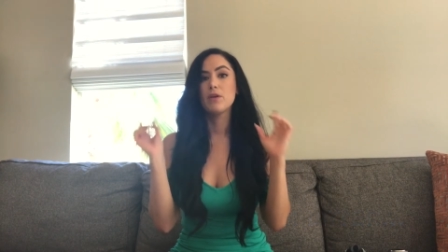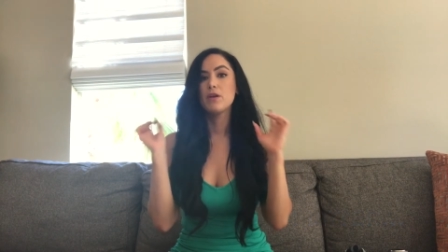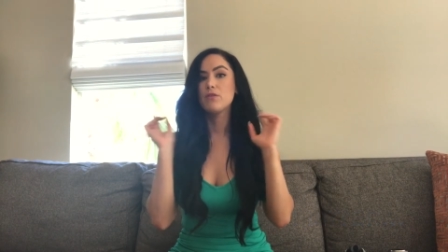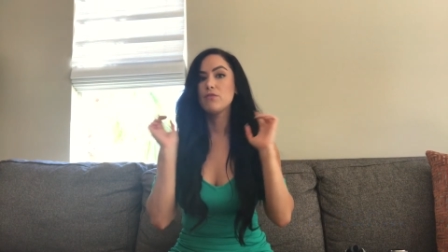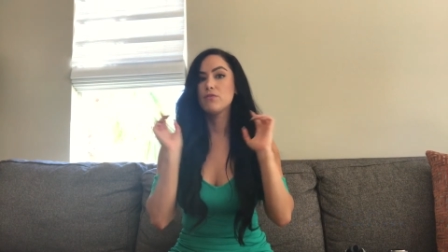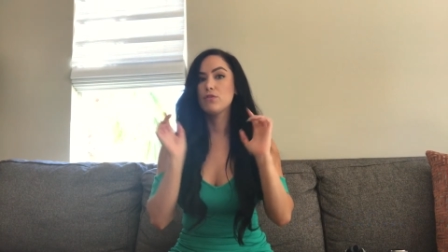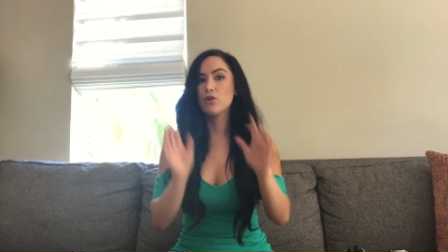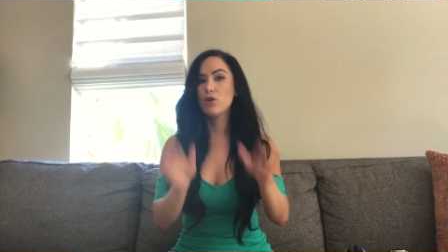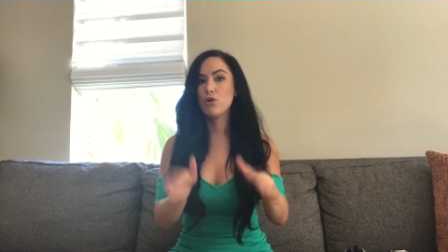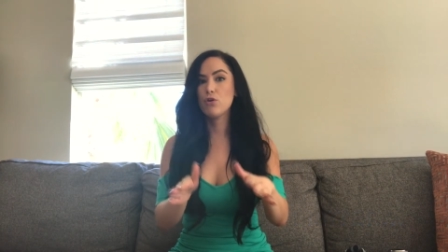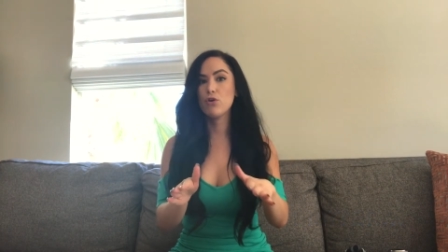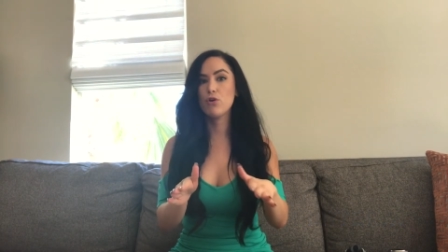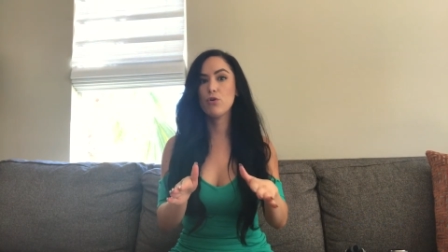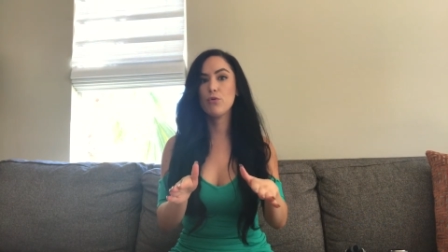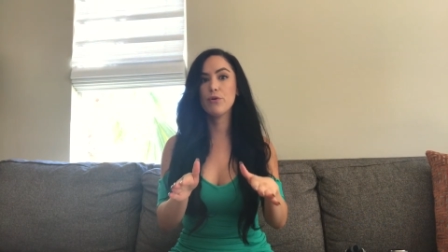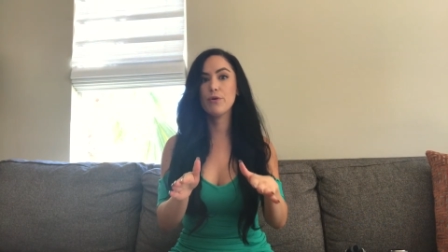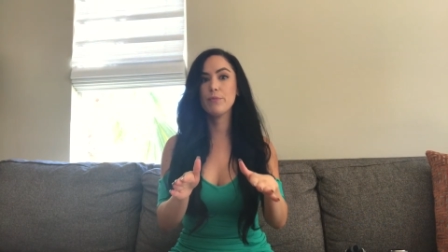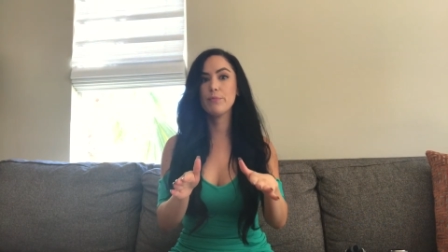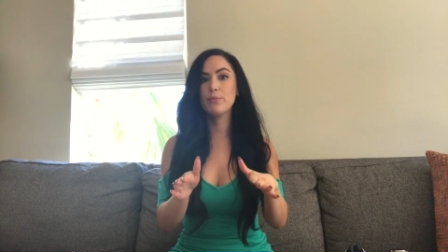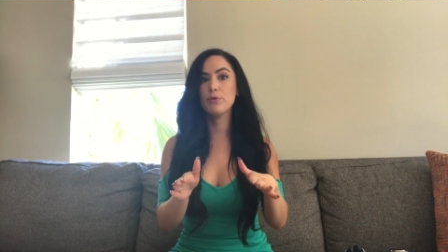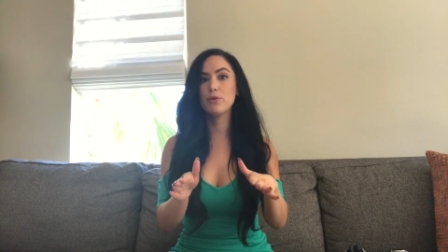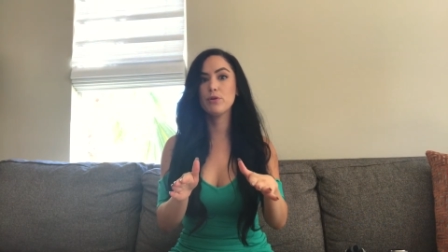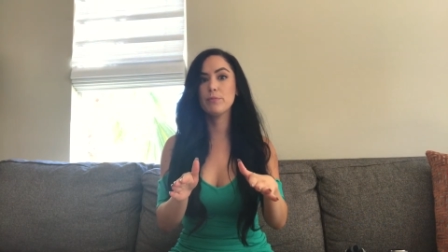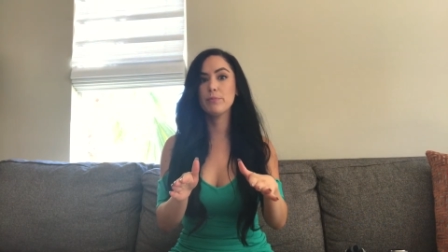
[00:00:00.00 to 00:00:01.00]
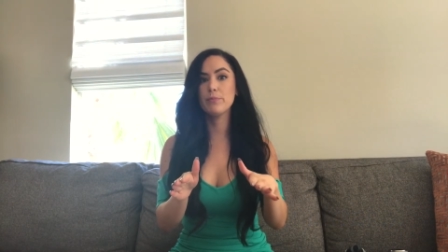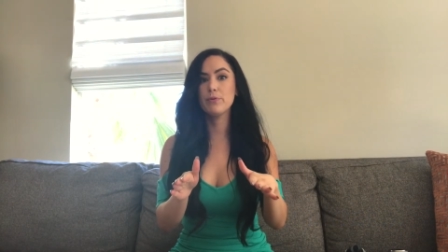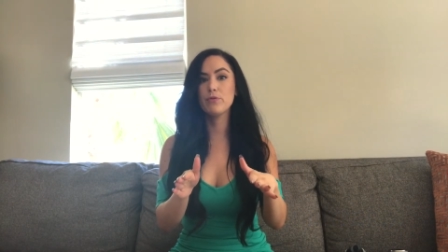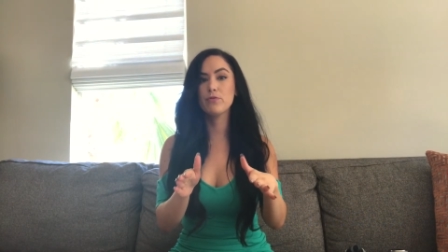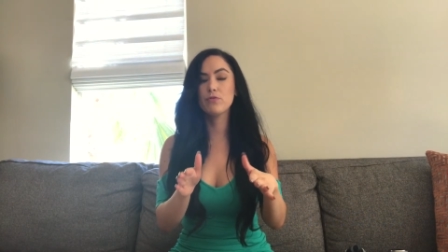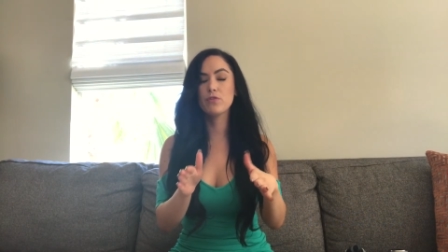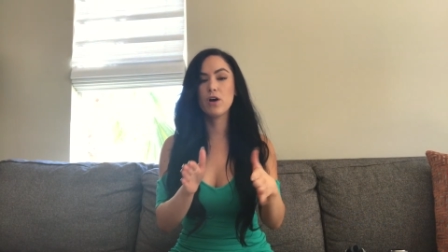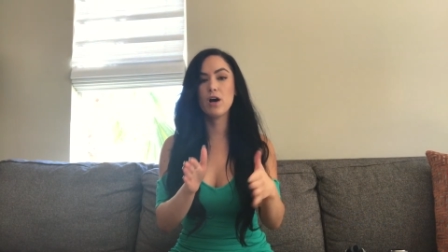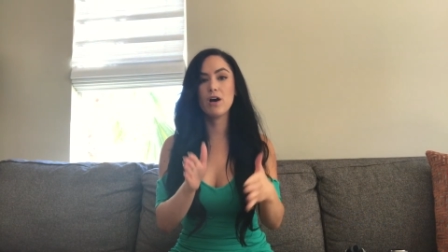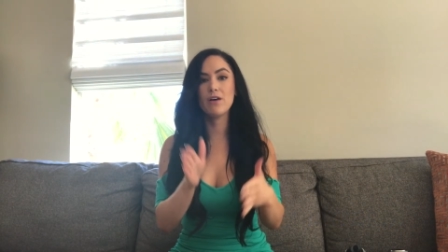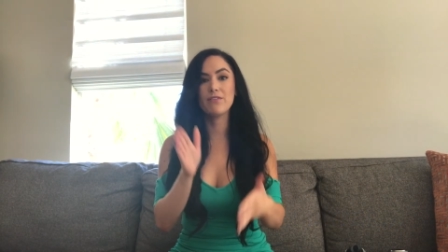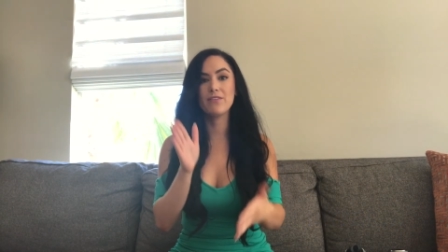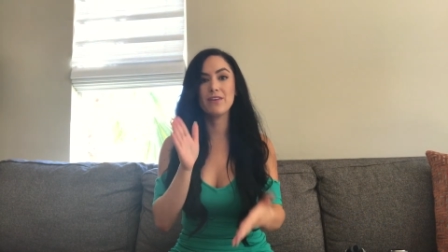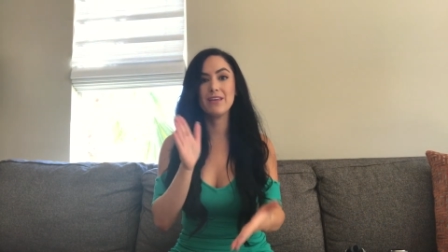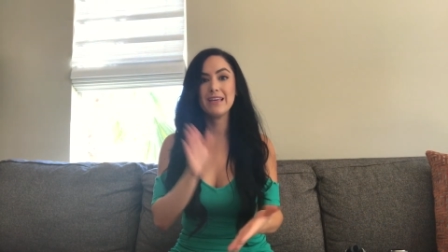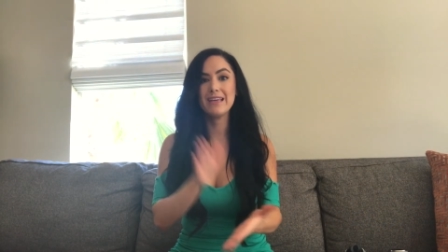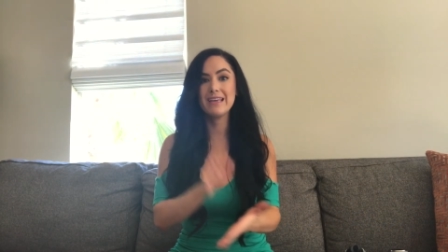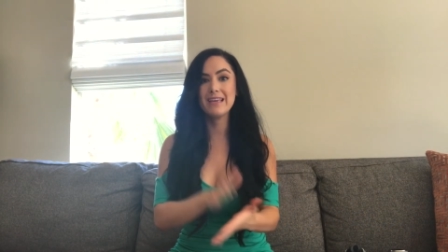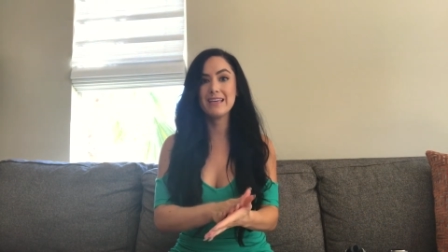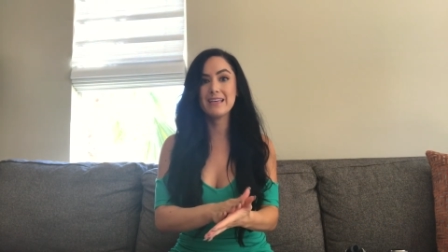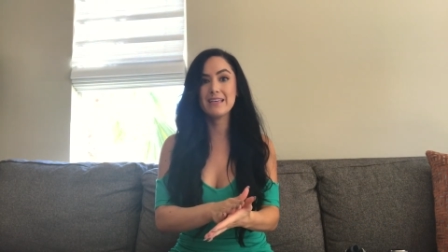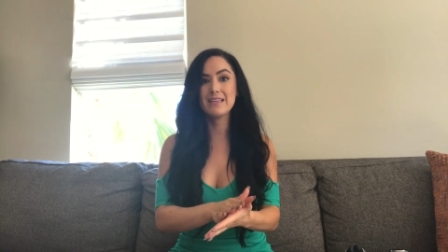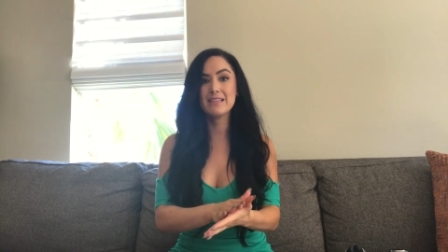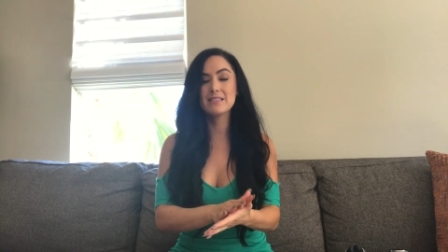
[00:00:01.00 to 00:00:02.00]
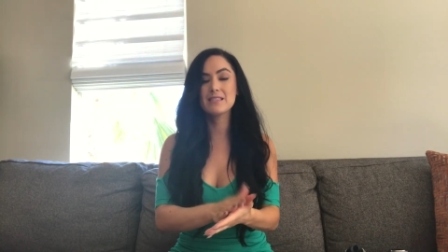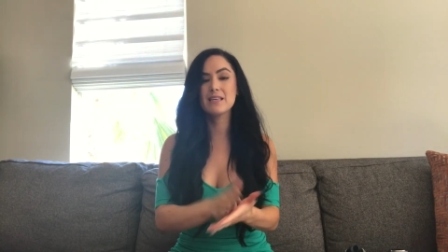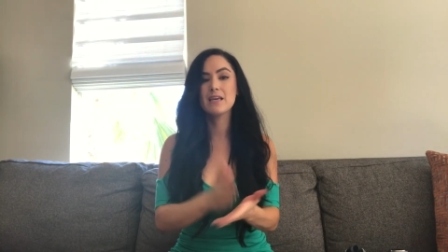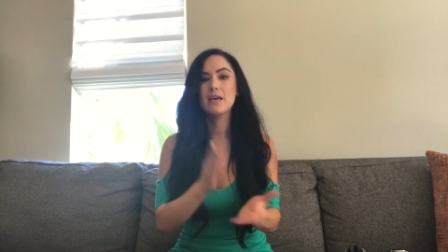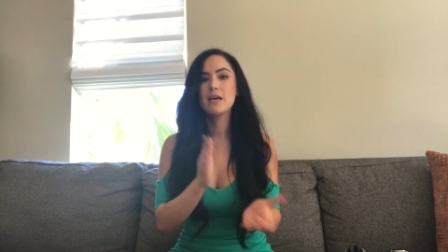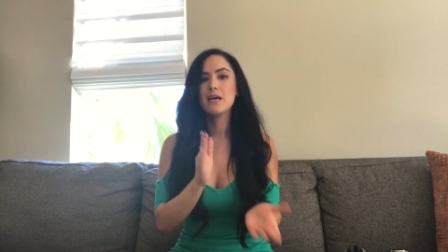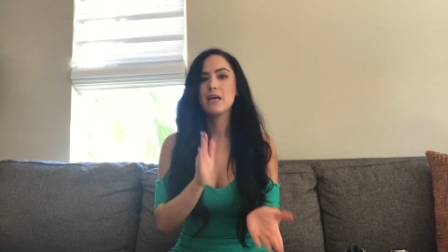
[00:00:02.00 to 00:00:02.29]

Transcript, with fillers: If you don't know what a bulletproof coffee is,